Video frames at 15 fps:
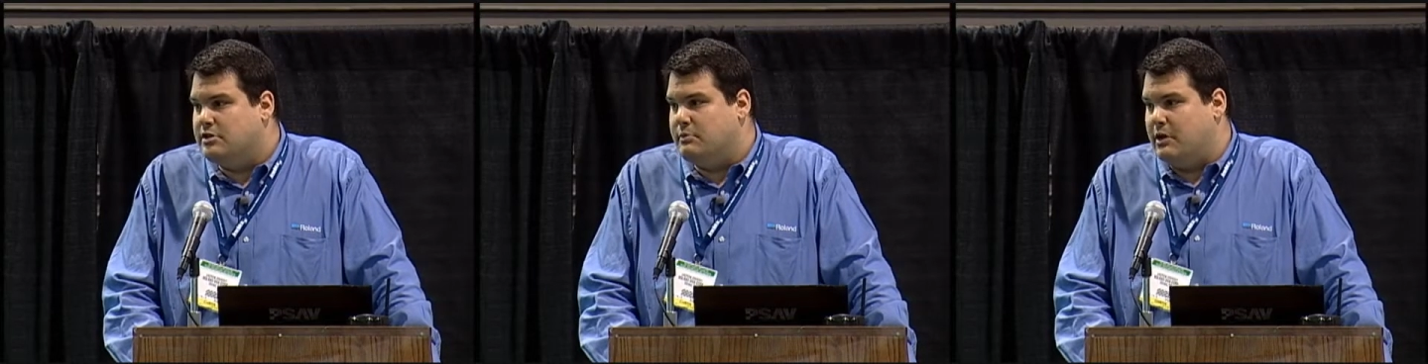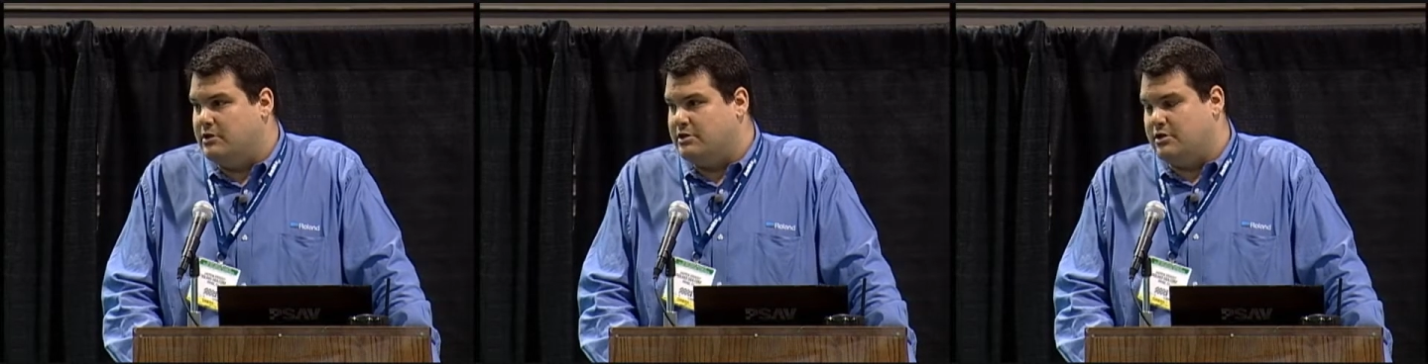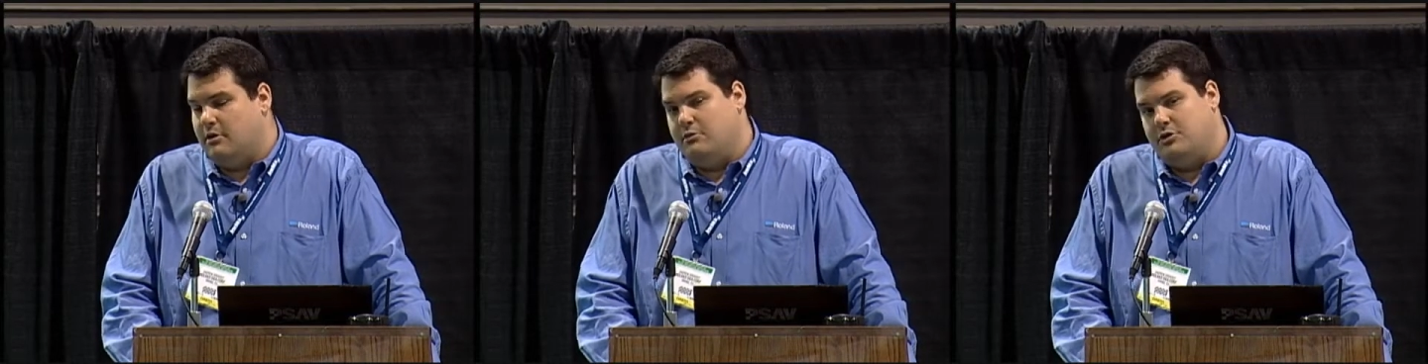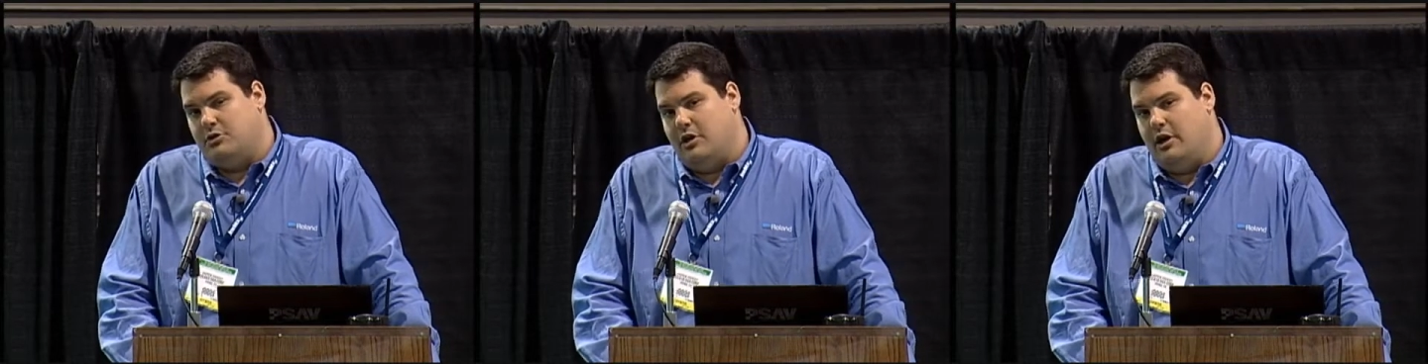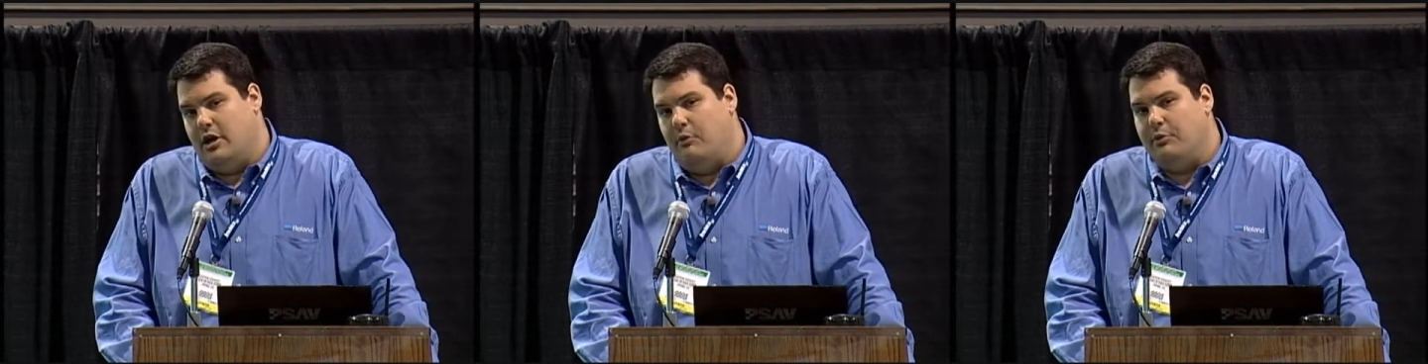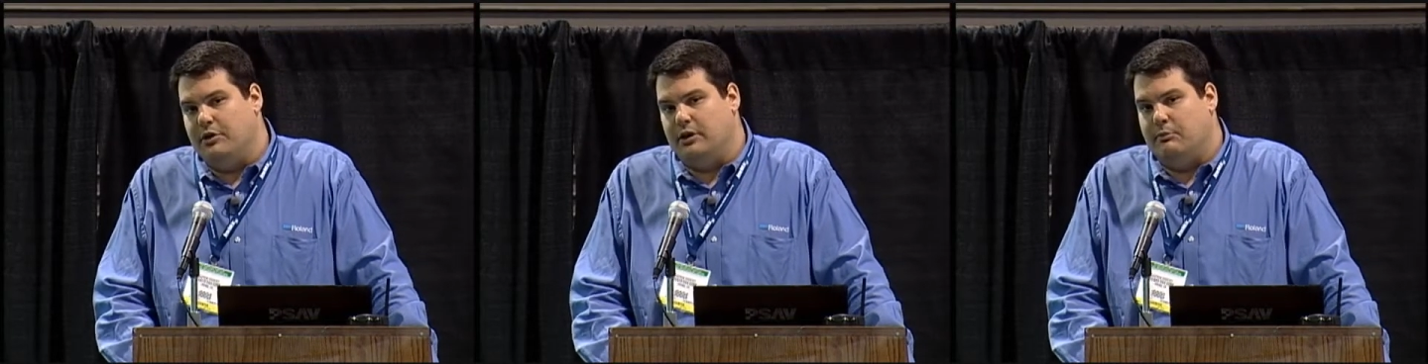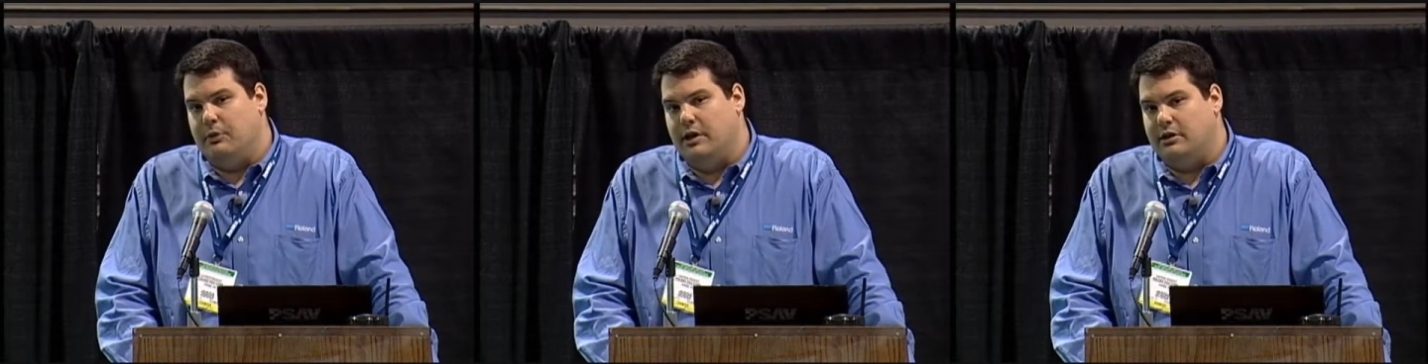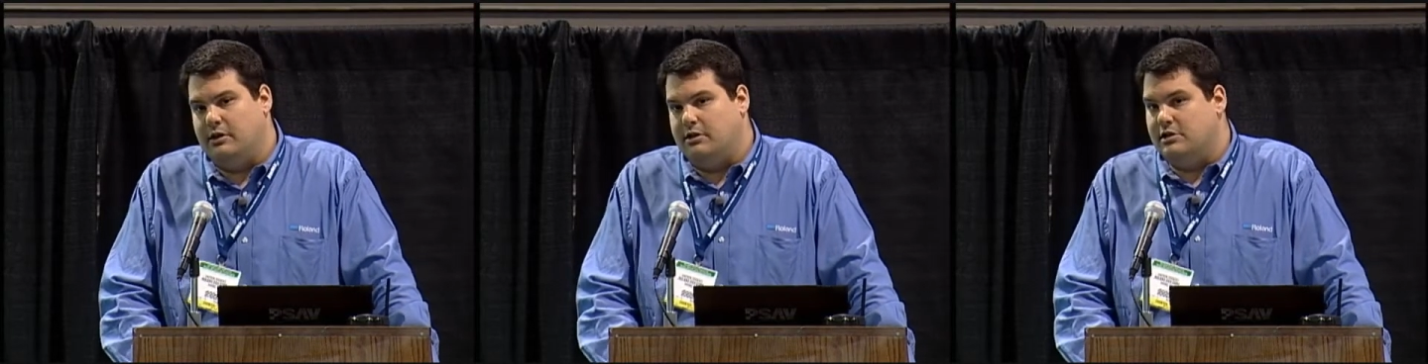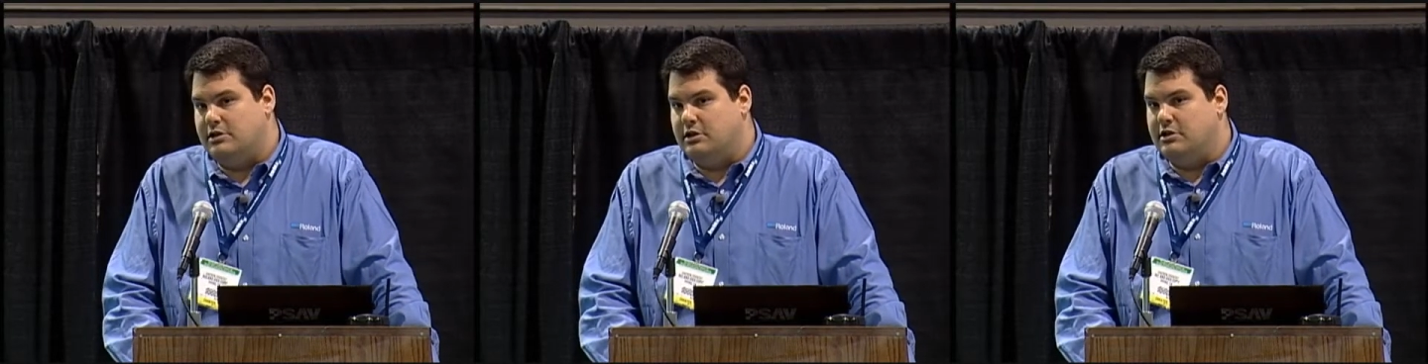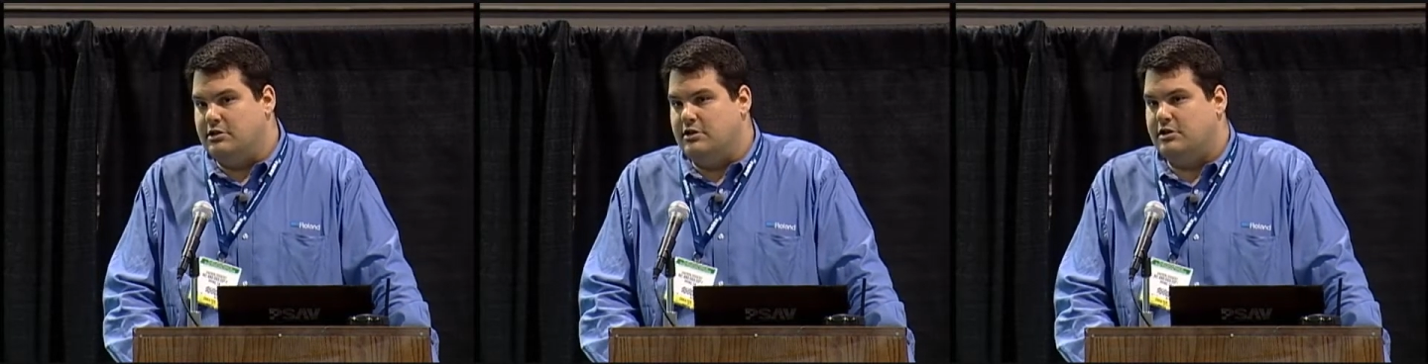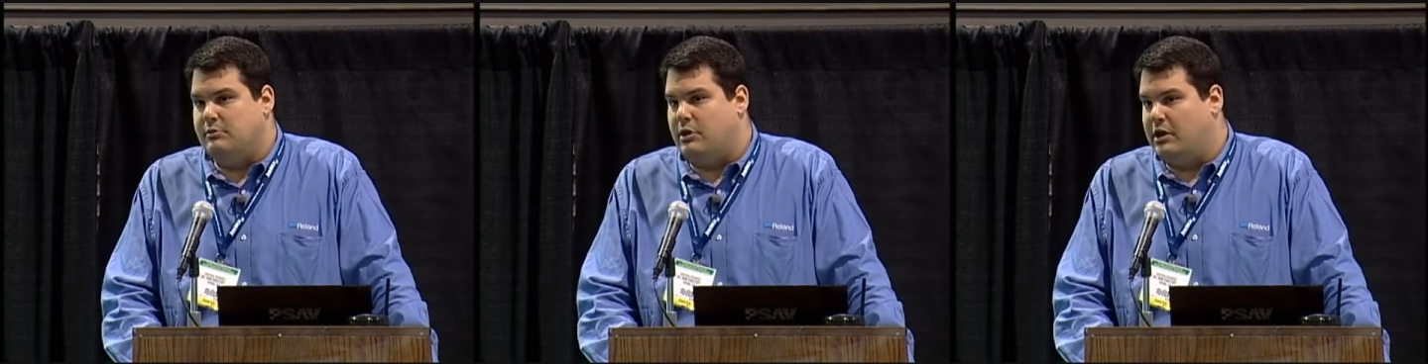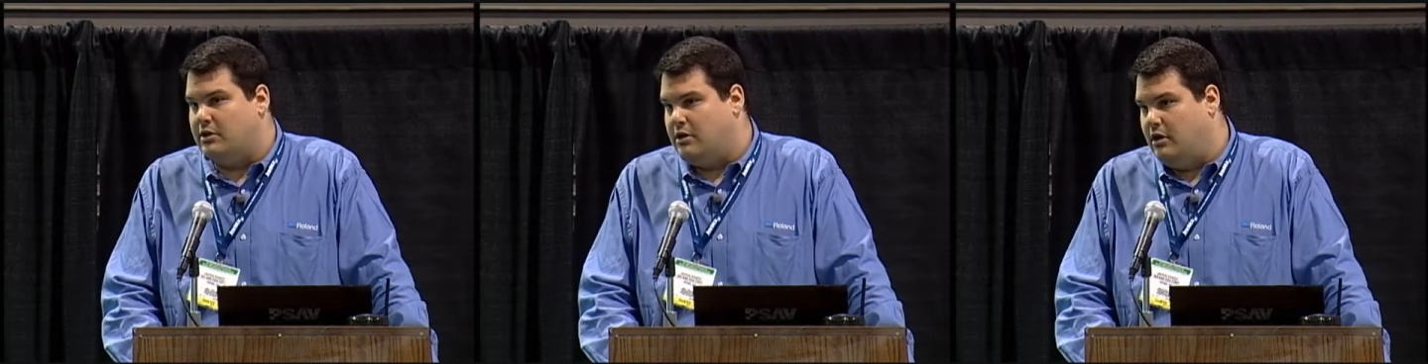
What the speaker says: about substrate, helping them make the decisions about